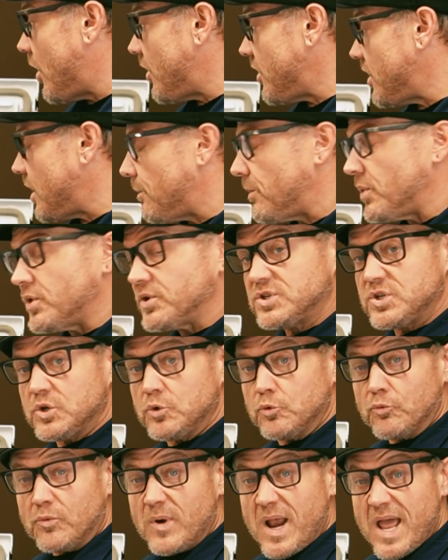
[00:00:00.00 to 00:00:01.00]
our number
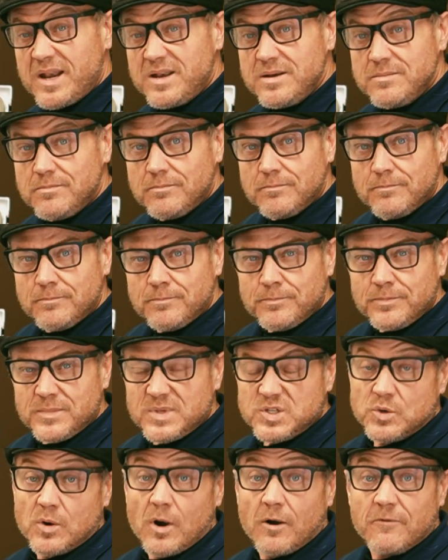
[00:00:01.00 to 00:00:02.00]
2 red.
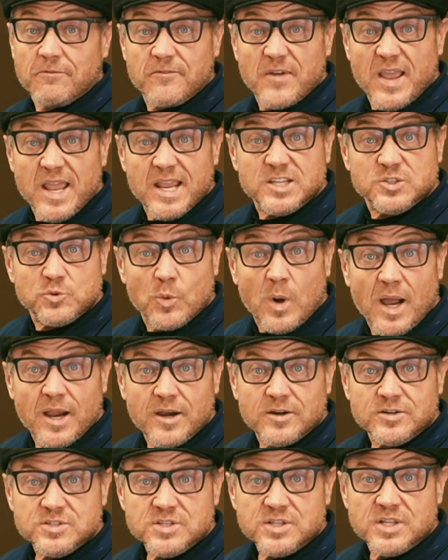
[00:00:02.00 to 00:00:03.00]
There are phase
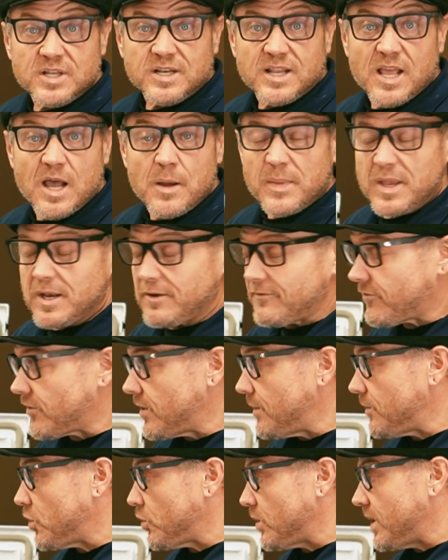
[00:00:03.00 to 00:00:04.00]
wires that come in
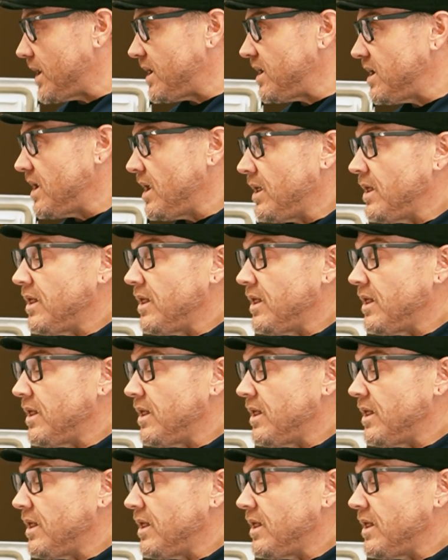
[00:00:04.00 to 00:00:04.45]
from grid.